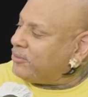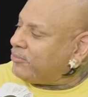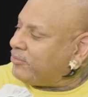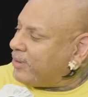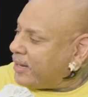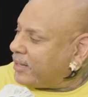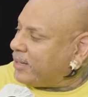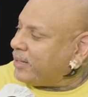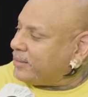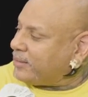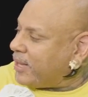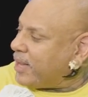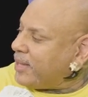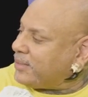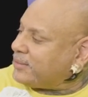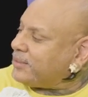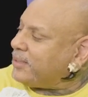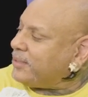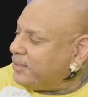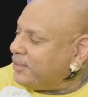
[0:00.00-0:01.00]
to
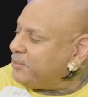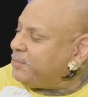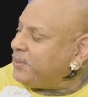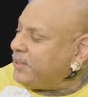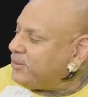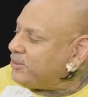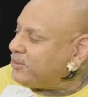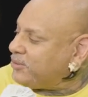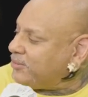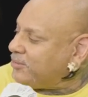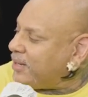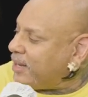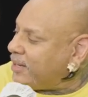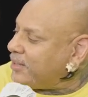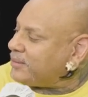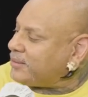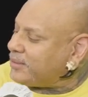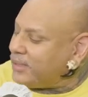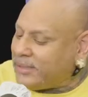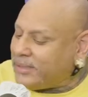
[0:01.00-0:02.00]
recognize that he's being too
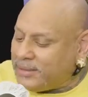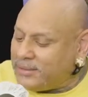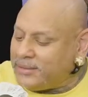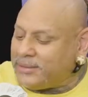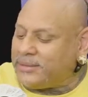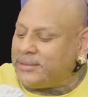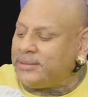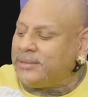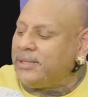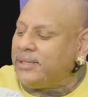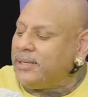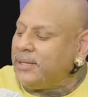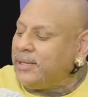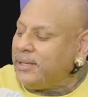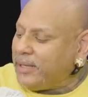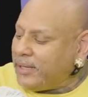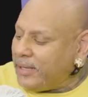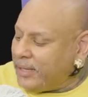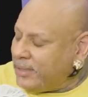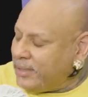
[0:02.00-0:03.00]
nice is
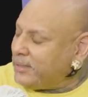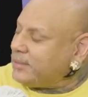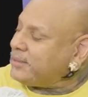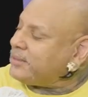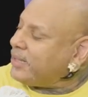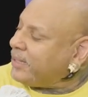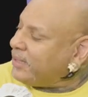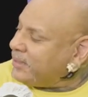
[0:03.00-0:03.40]
is